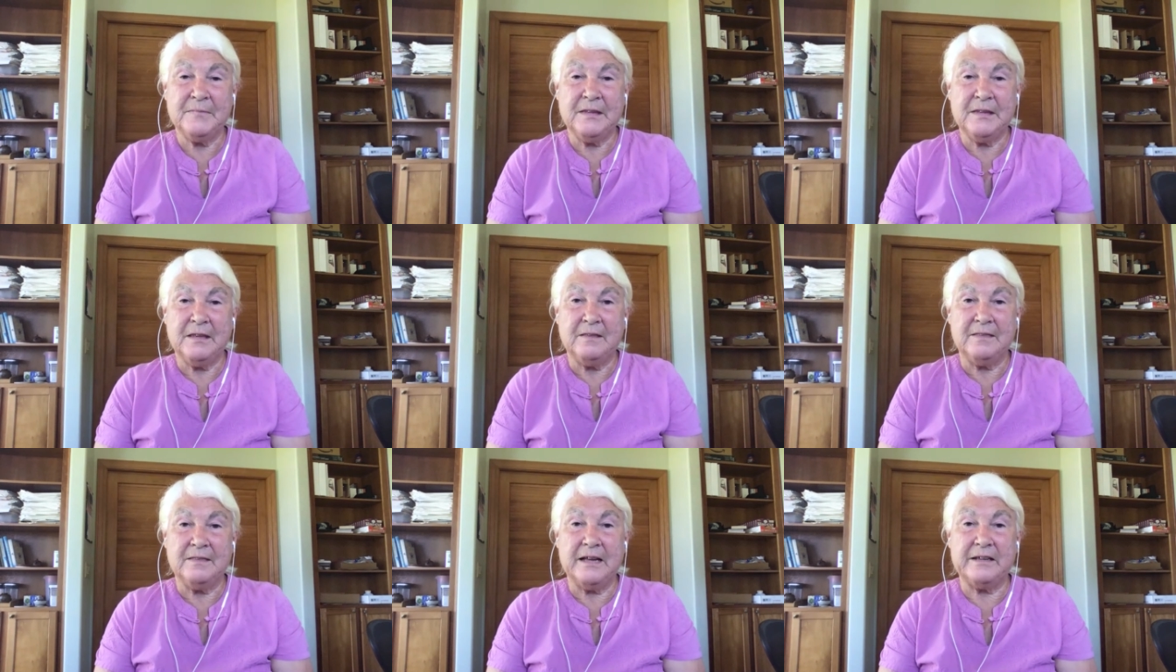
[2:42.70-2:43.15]

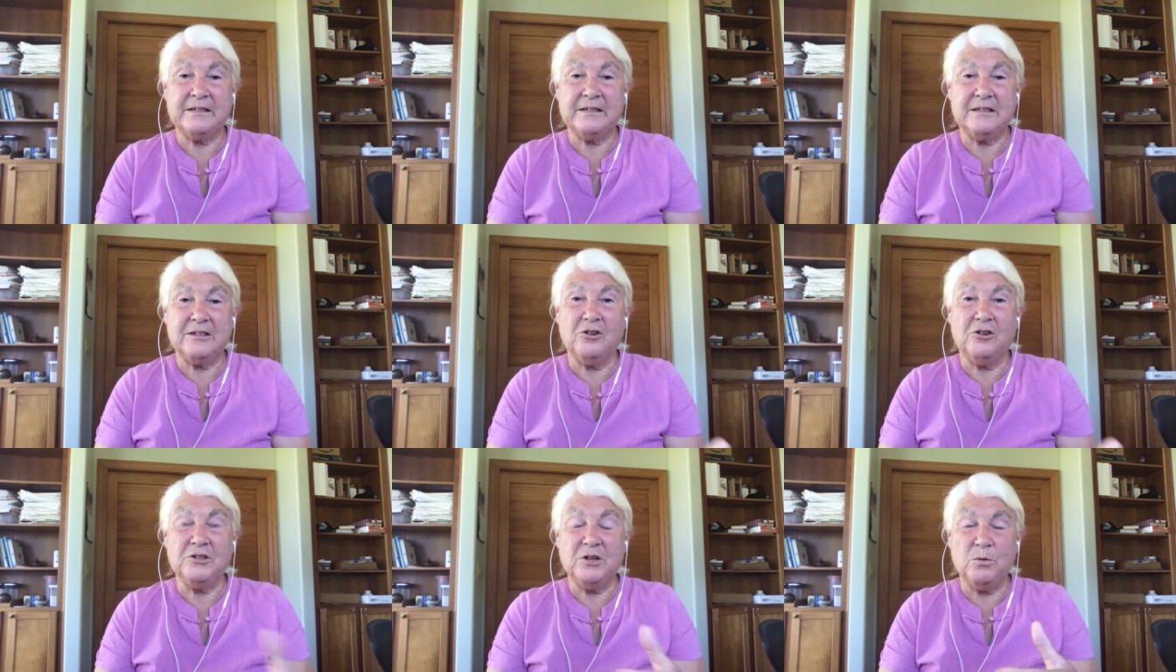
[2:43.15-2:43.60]
That's
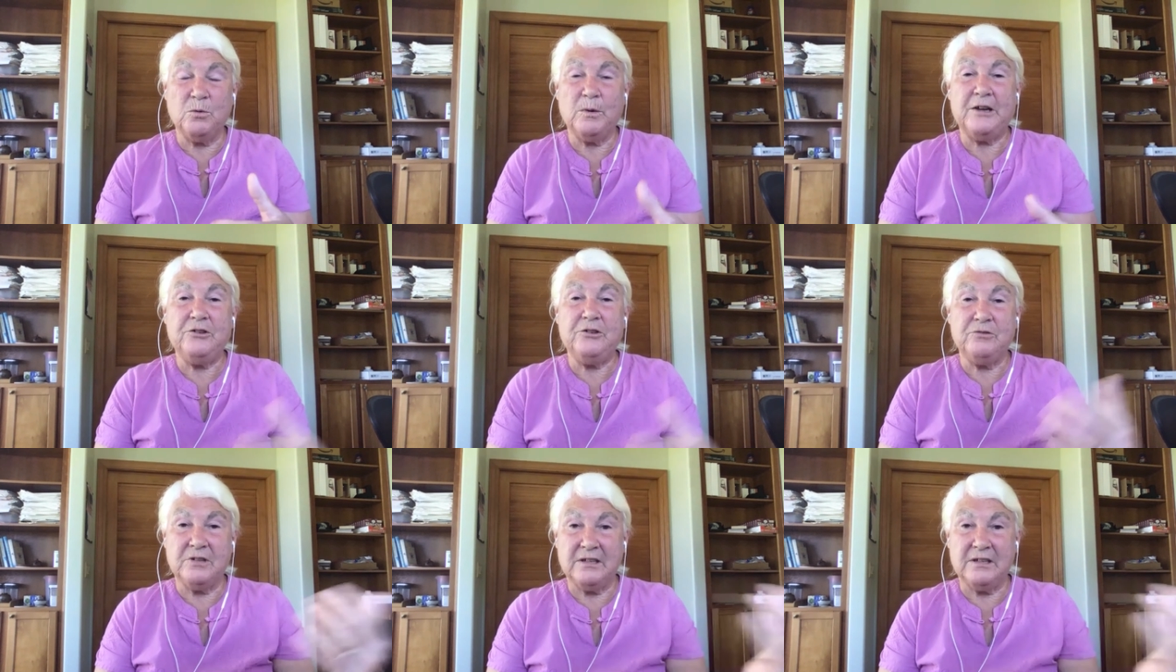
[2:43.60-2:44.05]
the only way
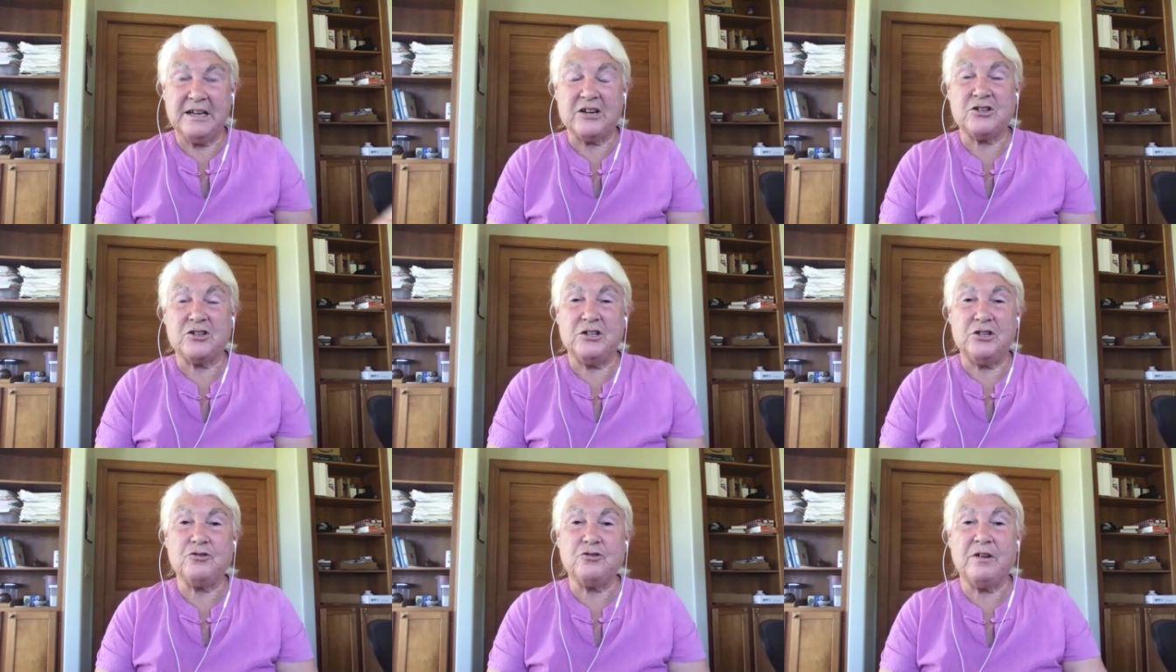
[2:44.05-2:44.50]
you can
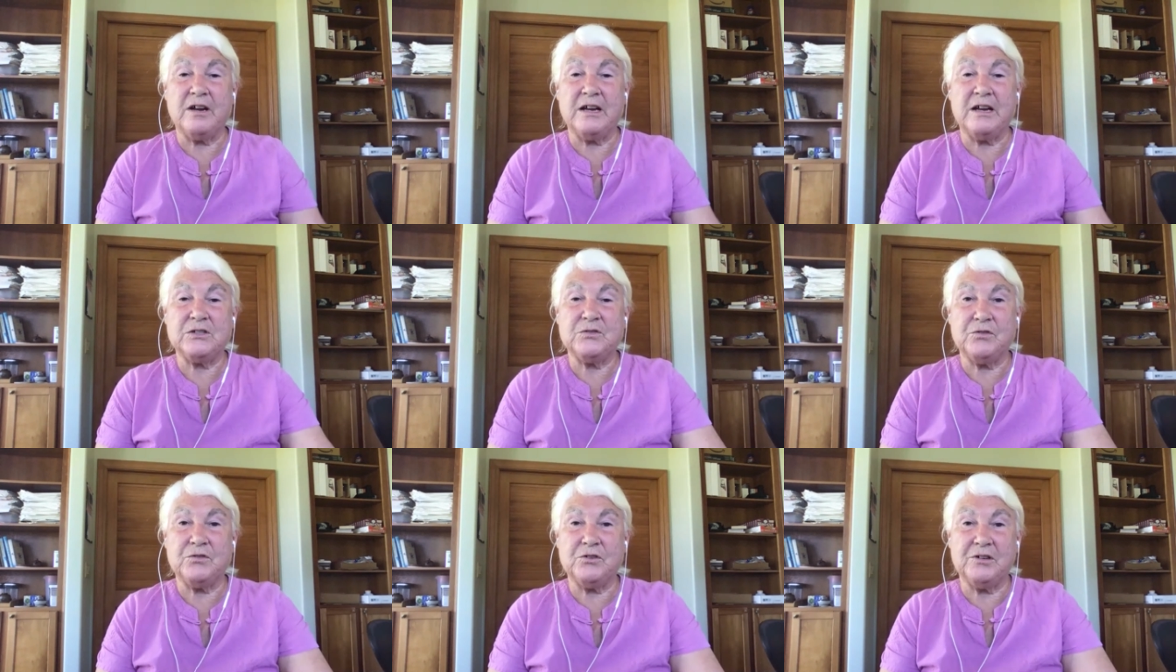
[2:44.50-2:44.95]
actually
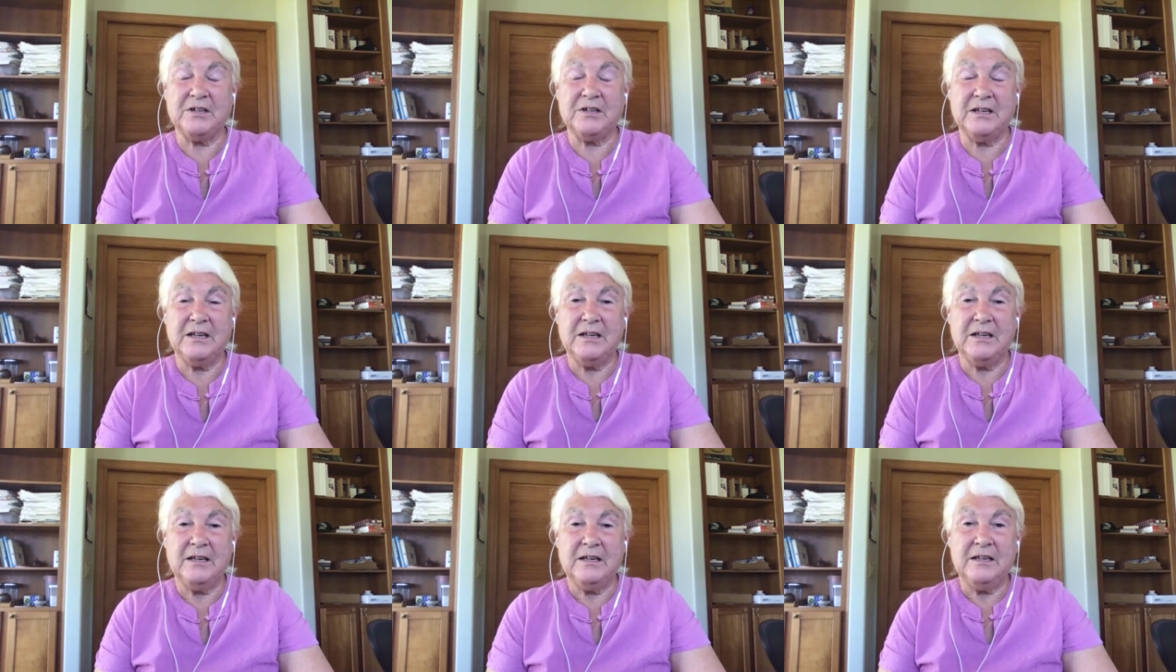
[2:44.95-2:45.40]
transfer it
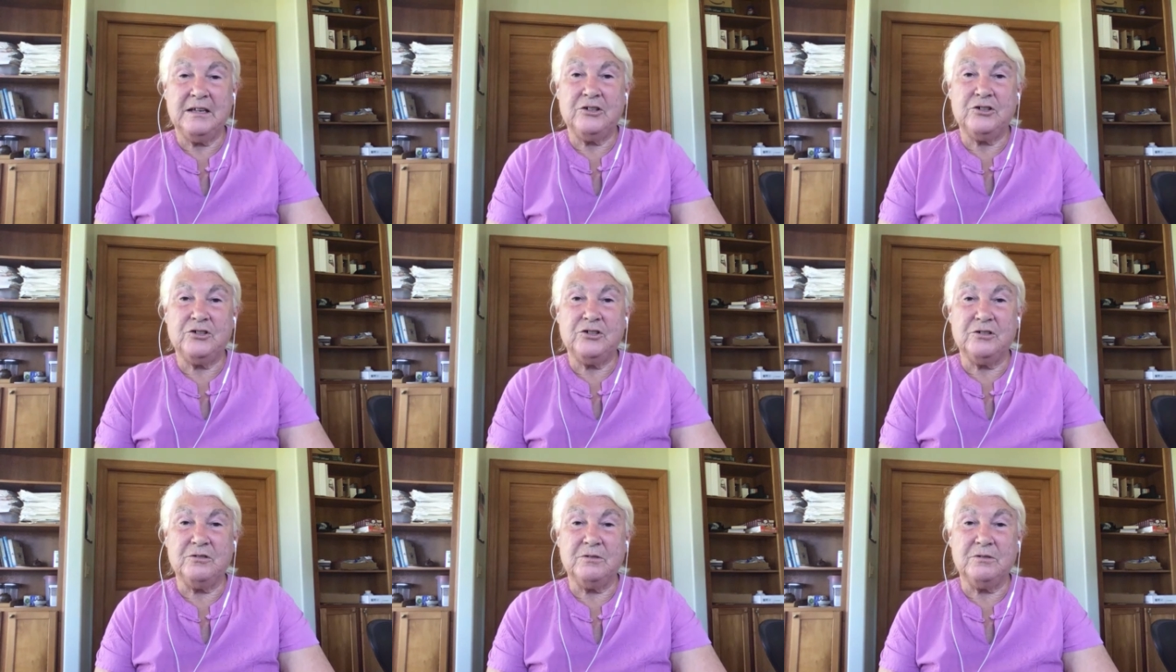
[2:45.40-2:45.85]

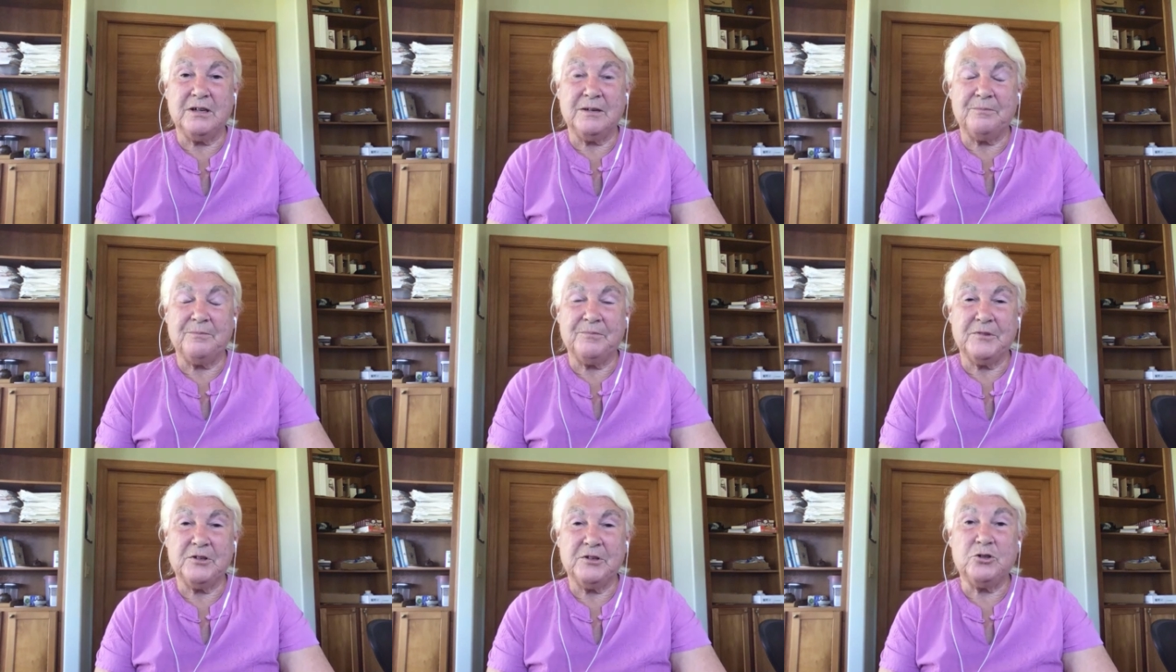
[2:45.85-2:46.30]
to,
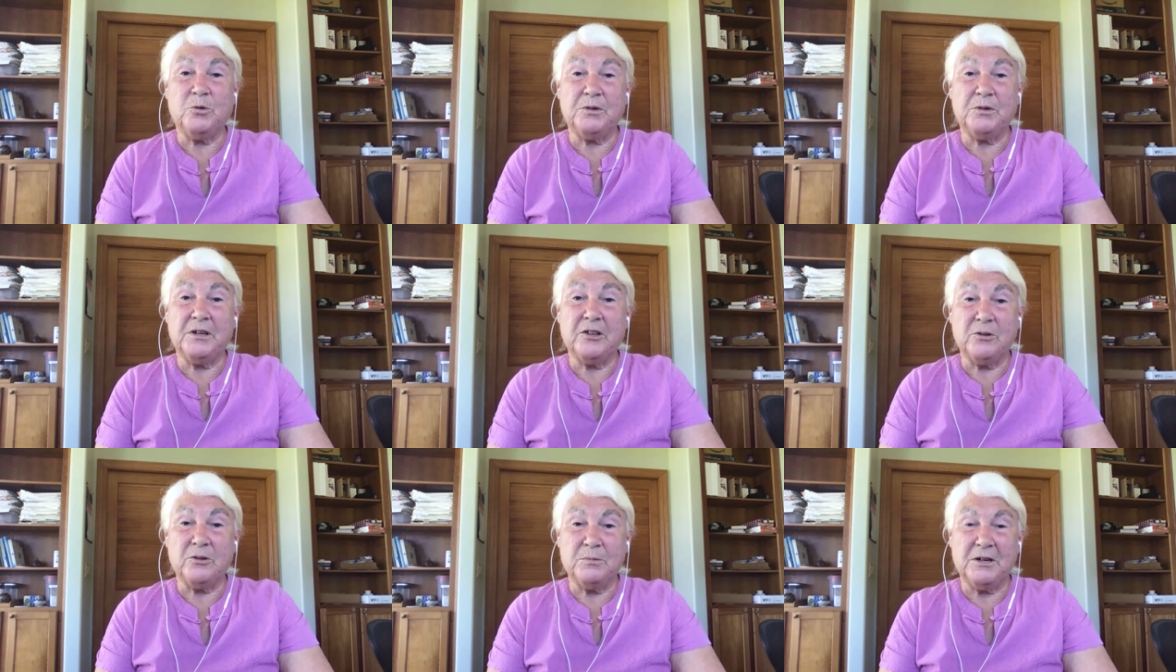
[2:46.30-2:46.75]
um, to
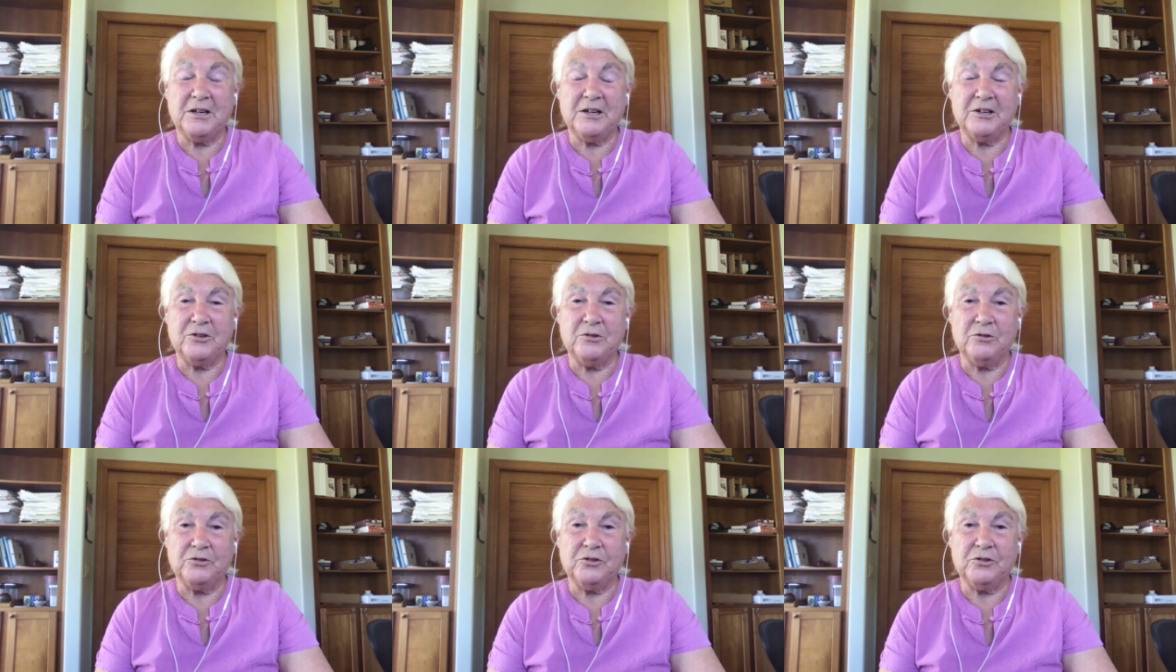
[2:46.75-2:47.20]
another molecule.